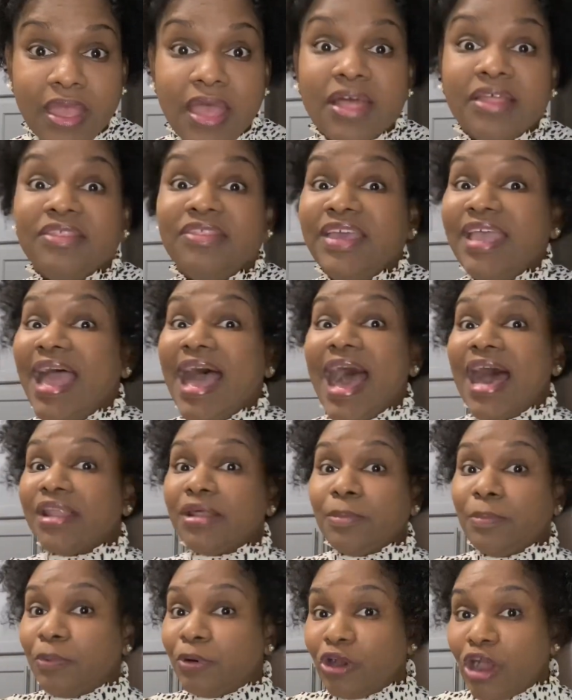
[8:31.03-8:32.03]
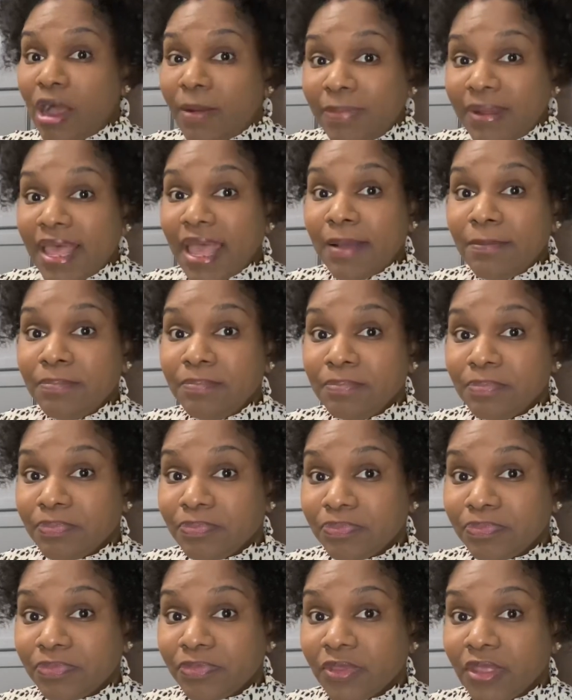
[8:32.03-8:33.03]
They had a problem,
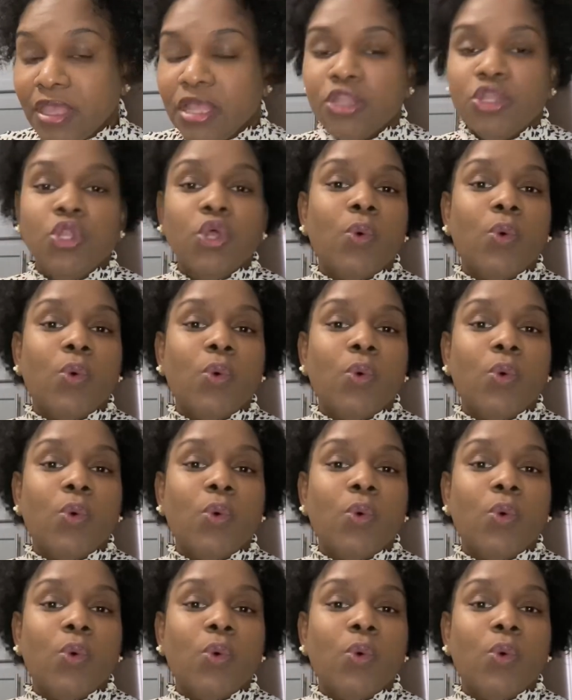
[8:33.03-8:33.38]
no